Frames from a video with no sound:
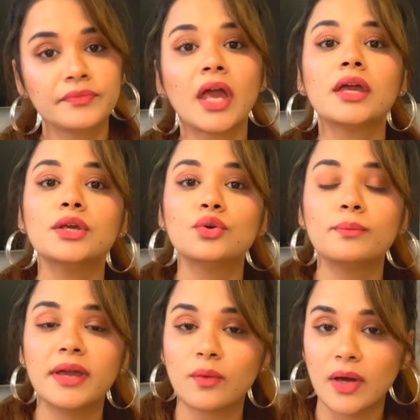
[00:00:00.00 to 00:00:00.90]
you
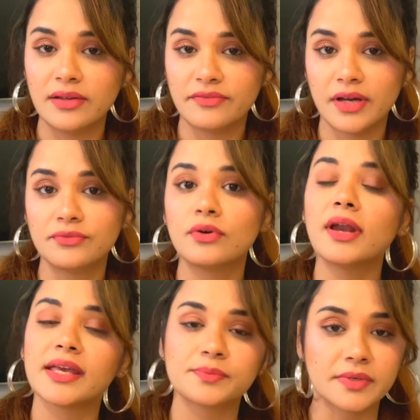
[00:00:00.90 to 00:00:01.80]
may qualify for
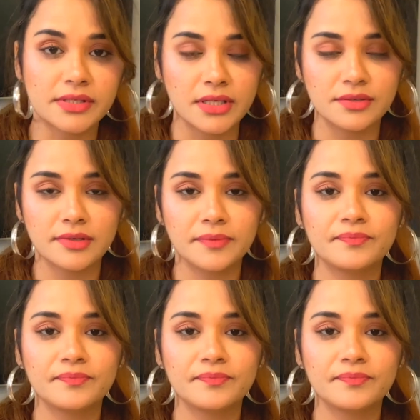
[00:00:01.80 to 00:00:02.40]
Express Entry.